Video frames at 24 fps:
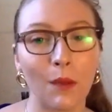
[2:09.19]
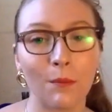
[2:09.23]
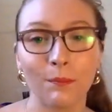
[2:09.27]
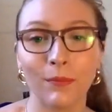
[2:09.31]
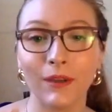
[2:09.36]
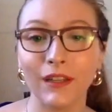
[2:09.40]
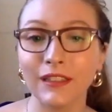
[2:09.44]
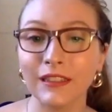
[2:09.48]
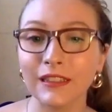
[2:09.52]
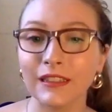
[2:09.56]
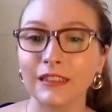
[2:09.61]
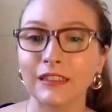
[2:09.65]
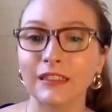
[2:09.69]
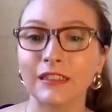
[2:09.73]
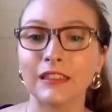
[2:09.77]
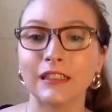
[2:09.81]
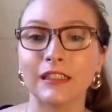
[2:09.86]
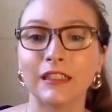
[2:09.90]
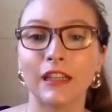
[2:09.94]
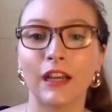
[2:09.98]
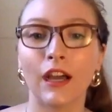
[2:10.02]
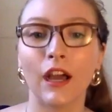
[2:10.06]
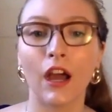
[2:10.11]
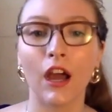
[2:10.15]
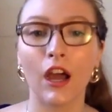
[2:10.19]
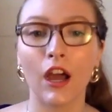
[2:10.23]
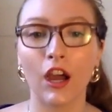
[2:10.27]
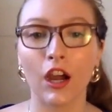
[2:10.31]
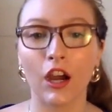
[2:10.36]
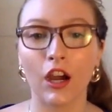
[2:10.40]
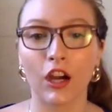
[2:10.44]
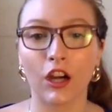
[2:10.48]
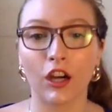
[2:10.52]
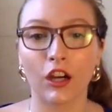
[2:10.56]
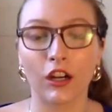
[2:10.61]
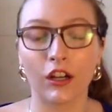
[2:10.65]
basically
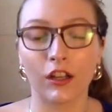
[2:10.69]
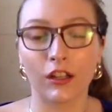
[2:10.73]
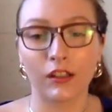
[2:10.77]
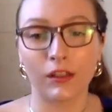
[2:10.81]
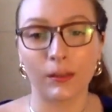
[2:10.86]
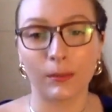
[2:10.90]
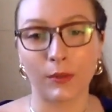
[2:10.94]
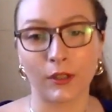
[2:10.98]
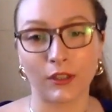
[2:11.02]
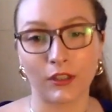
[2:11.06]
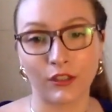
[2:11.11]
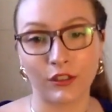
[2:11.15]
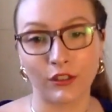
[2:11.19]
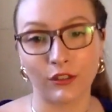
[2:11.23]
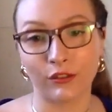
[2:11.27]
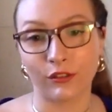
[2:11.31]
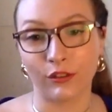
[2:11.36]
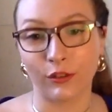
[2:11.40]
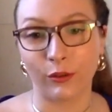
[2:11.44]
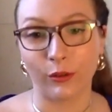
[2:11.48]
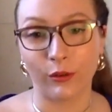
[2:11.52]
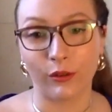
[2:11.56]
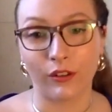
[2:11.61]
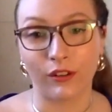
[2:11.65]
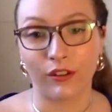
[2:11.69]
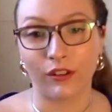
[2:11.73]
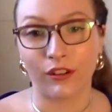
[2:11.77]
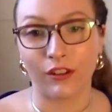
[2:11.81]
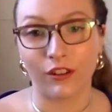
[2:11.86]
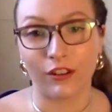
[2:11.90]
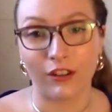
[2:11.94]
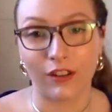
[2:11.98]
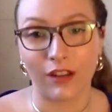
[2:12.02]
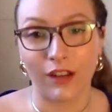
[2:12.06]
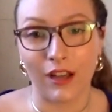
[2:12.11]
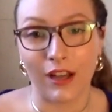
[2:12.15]
the person who recorded
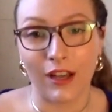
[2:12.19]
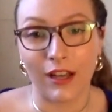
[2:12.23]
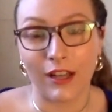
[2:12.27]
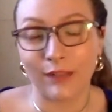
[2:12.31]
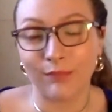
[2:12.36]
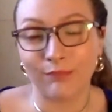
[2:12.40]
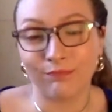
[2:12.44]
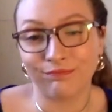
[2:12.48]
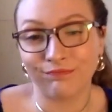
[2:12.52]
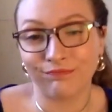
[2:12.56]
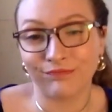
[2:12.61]
her uh,